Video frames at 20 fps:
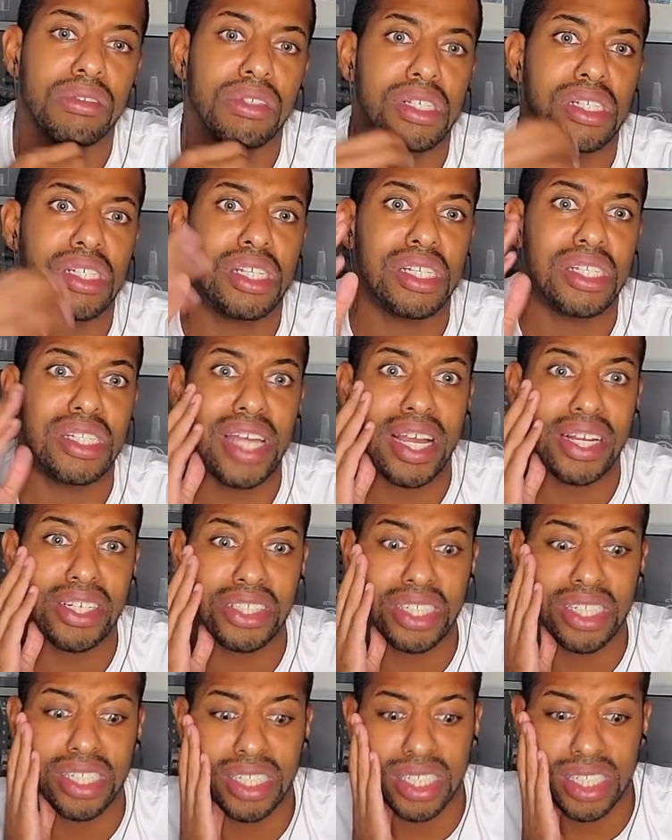This is
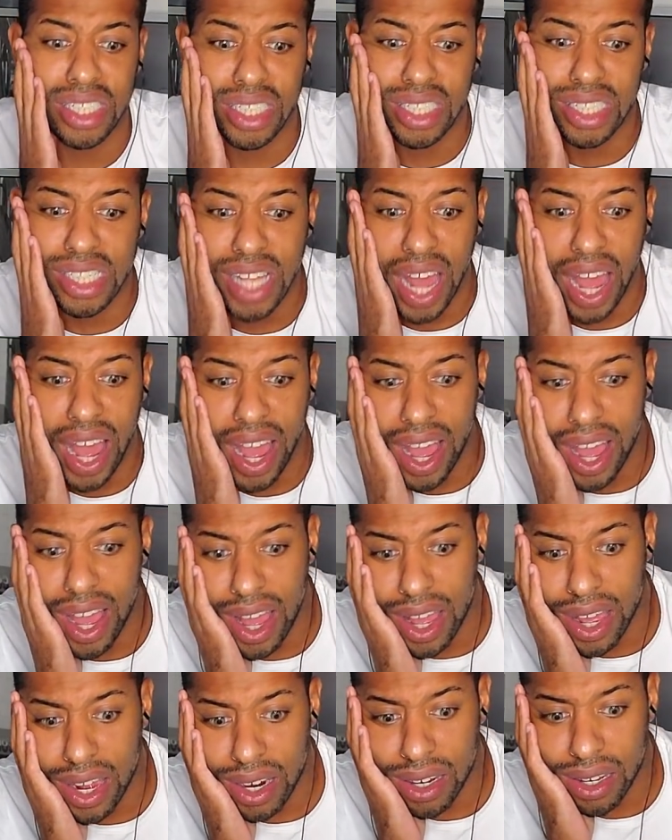actually
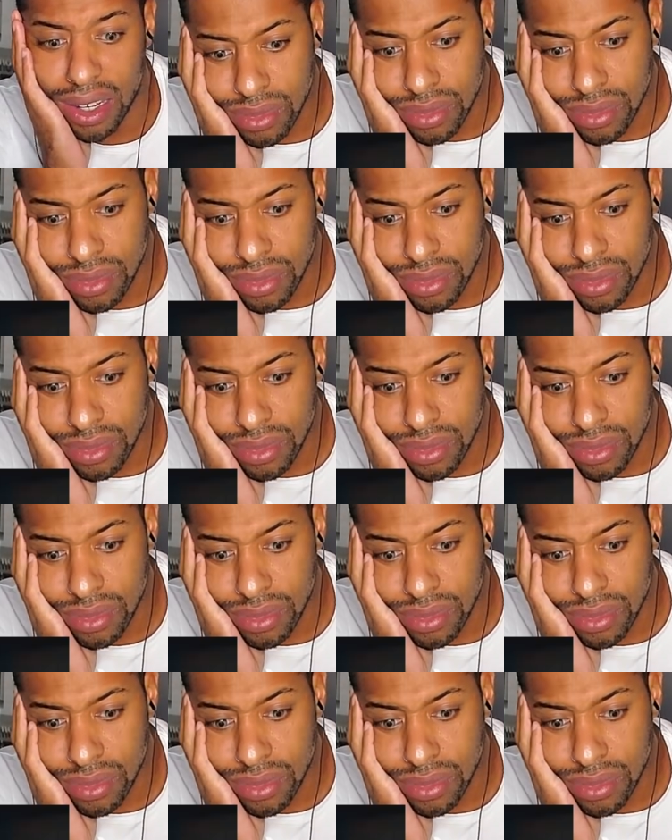sad.